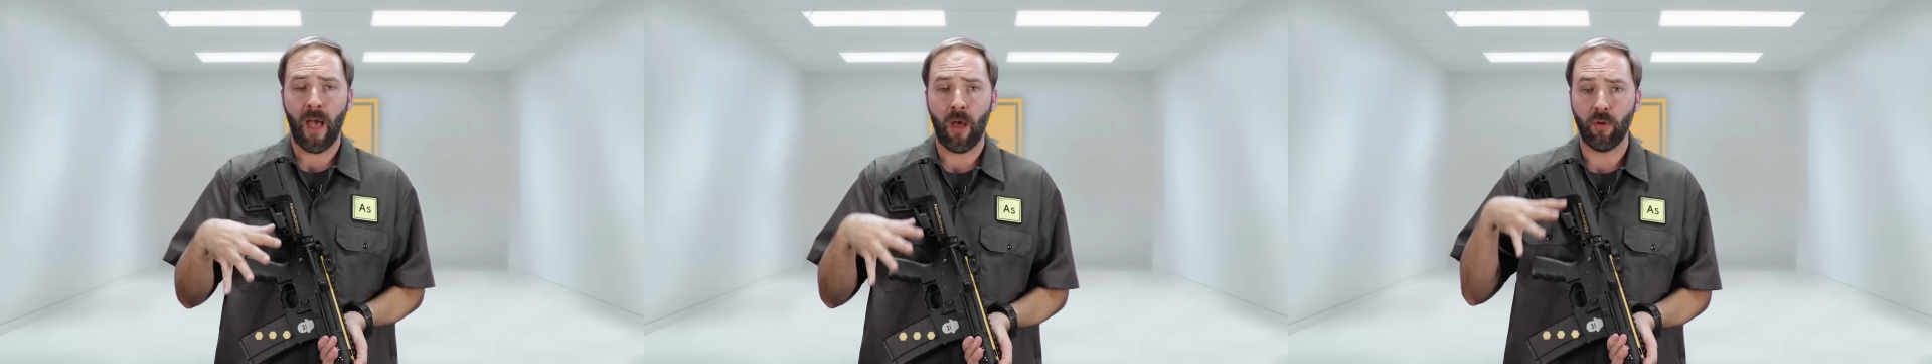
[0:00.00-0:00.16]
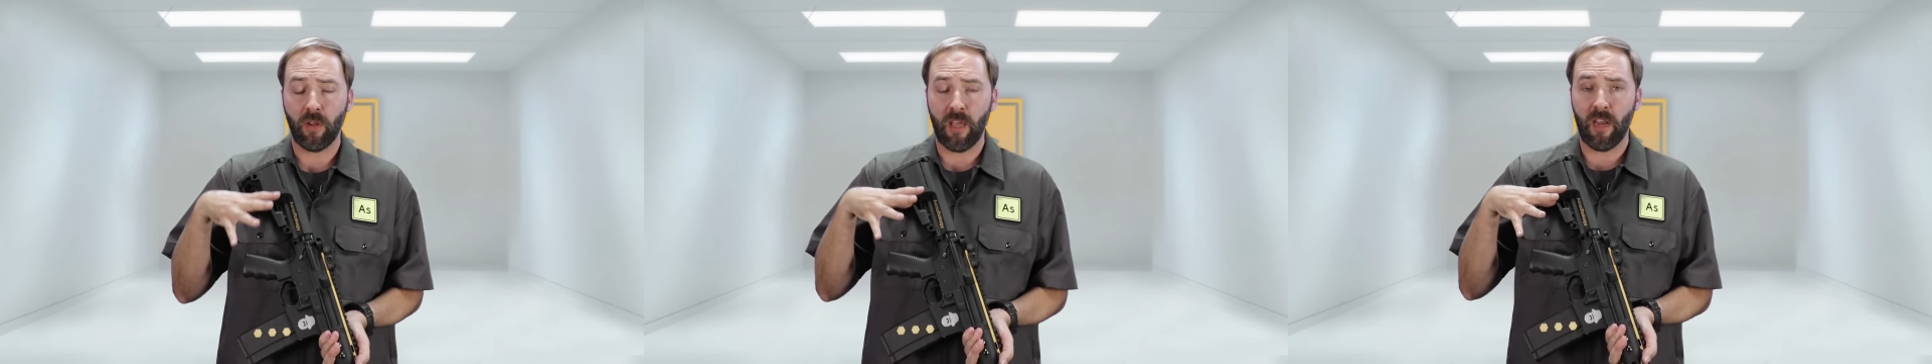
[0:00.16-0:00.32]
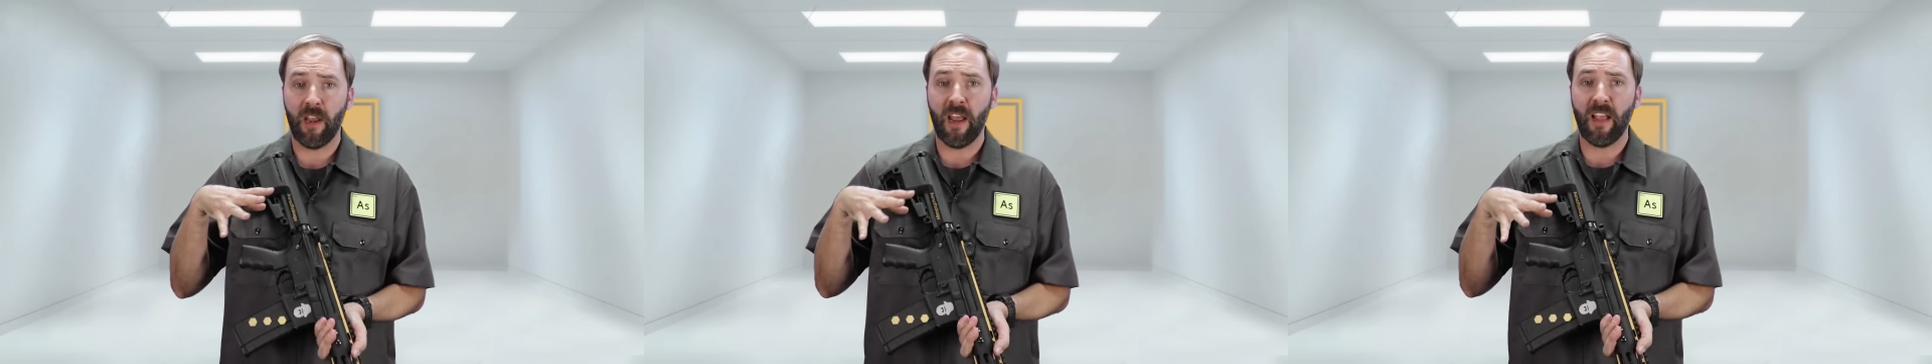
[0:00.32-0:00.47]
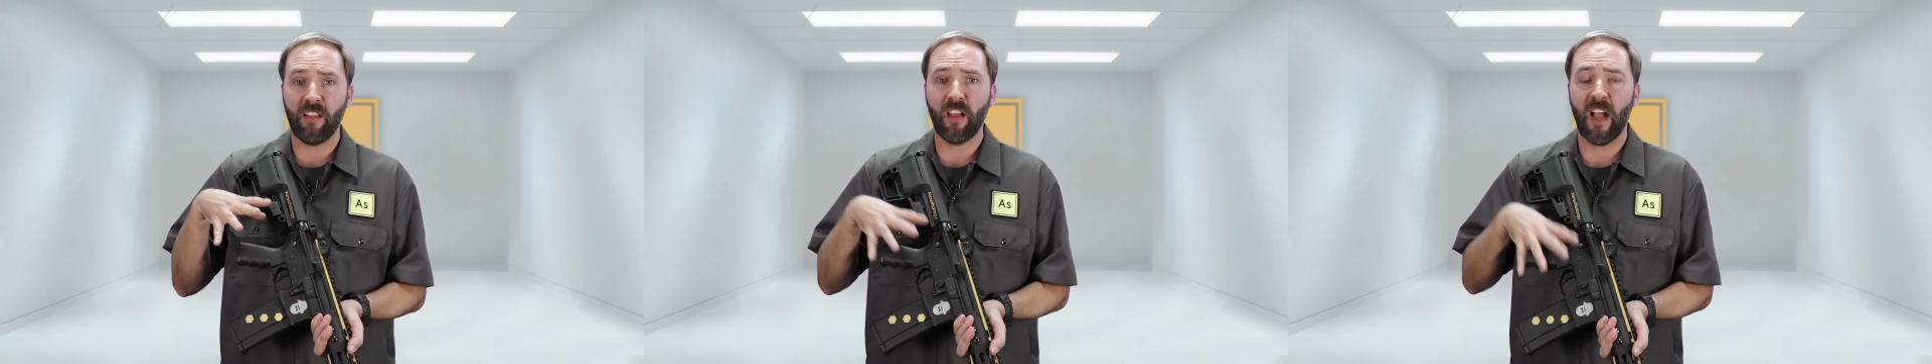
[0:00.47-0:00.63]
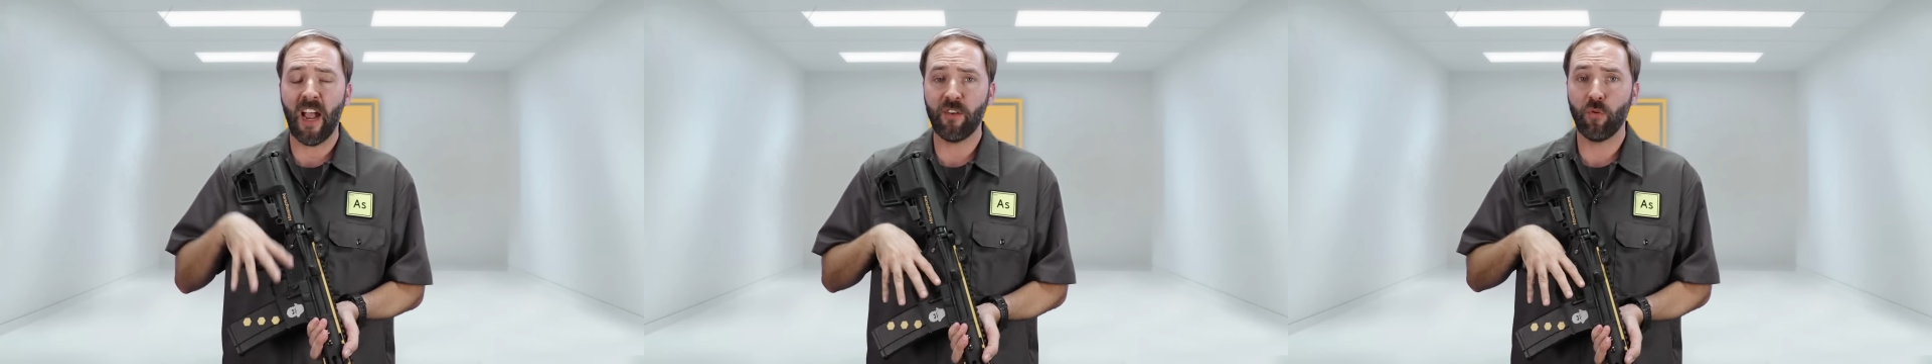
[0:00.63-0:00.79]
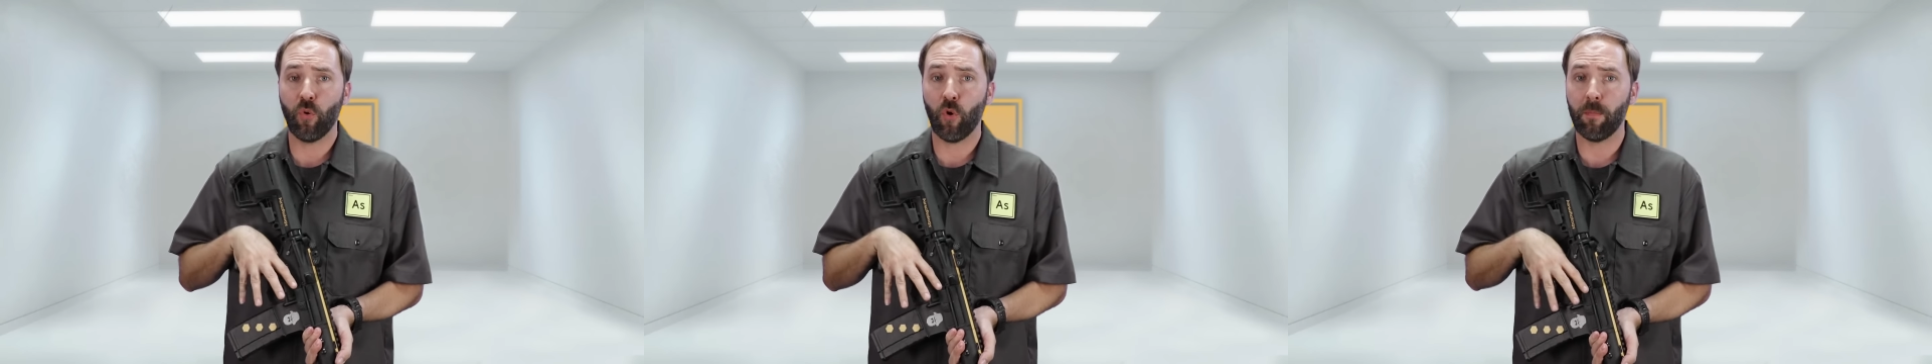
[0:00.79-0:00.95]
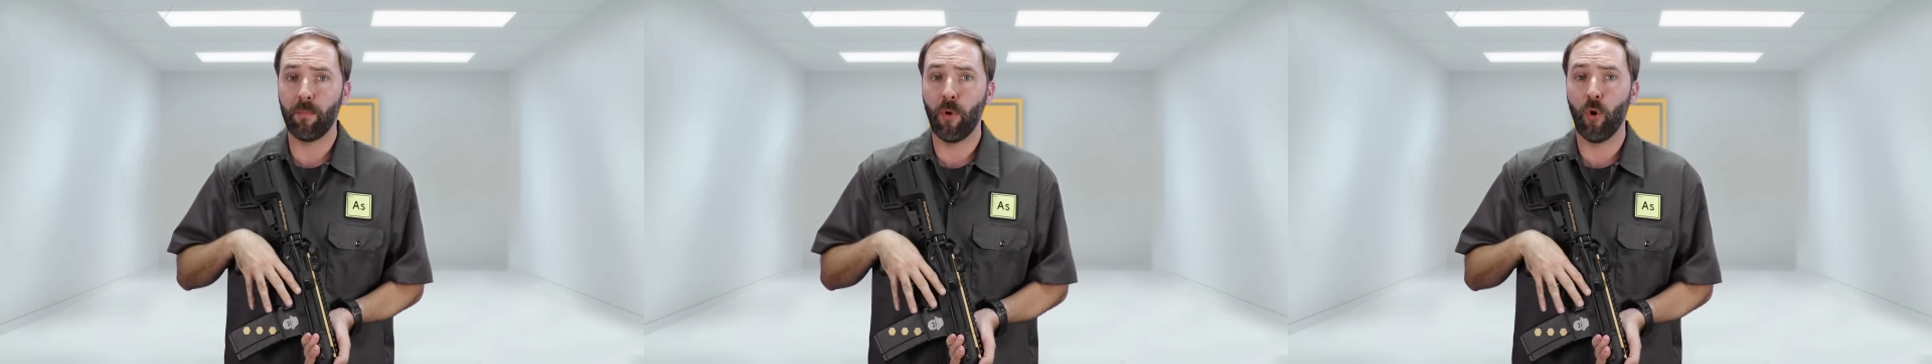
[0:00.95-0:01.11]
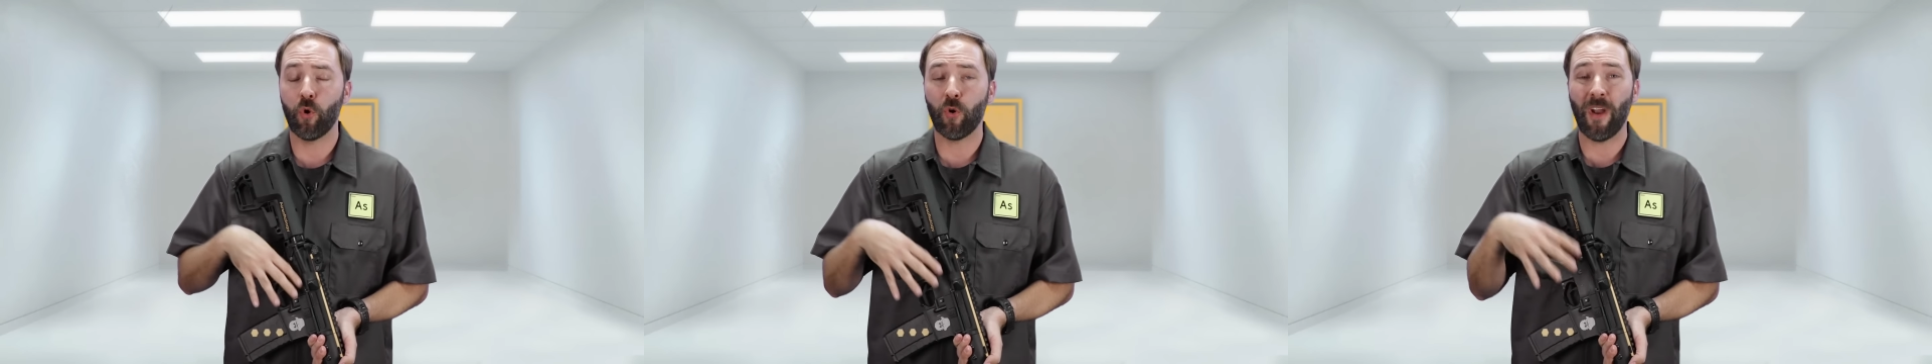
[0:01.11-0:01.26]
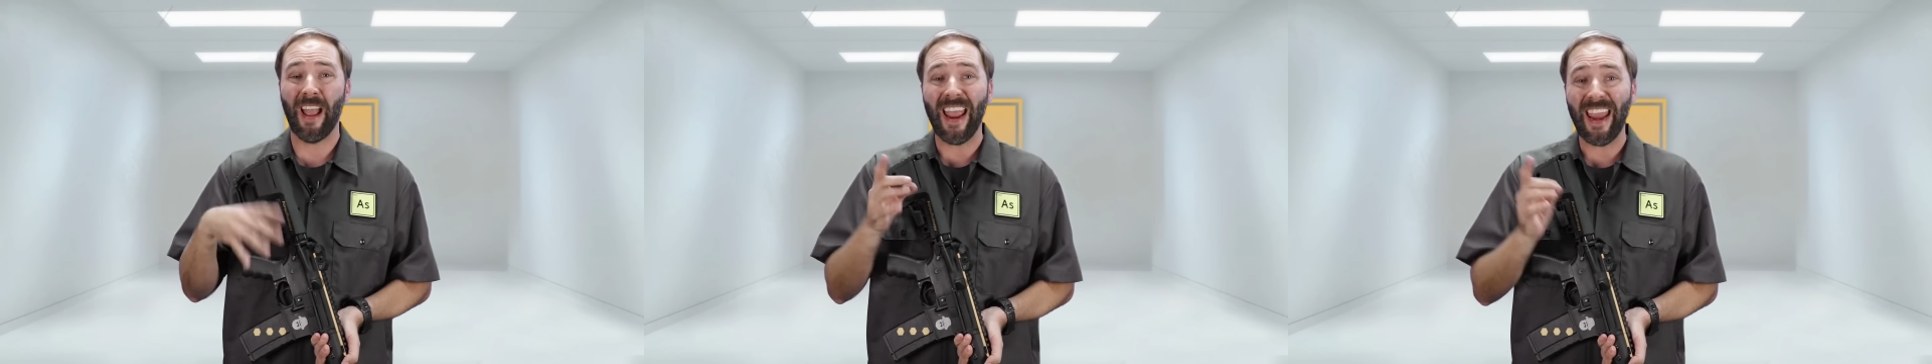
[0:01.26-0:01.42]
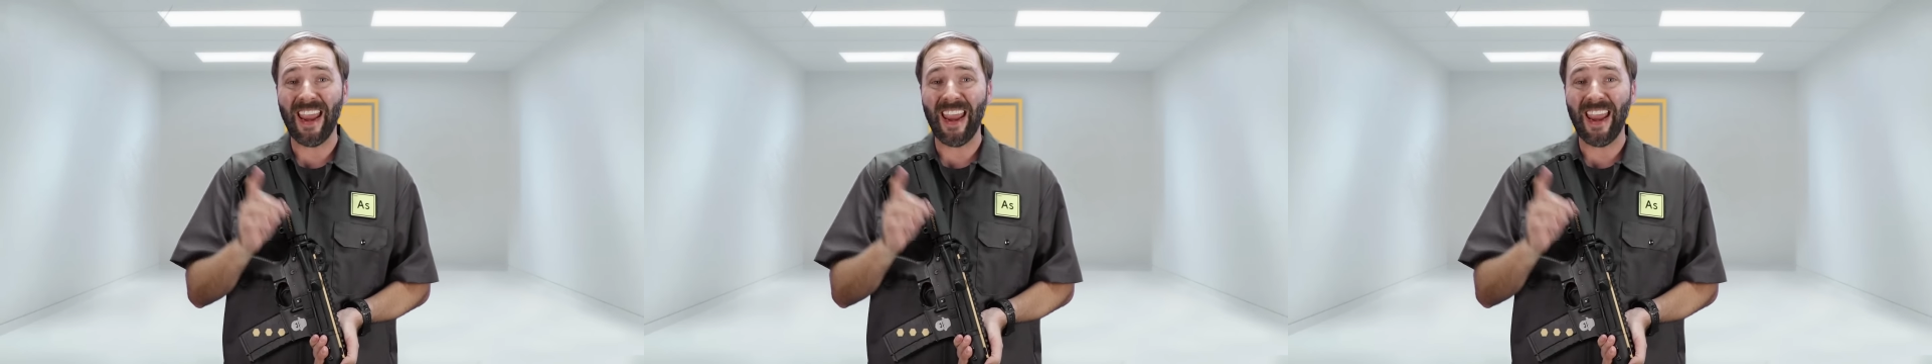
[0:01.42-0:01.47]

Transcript: out, got a nice high torque motor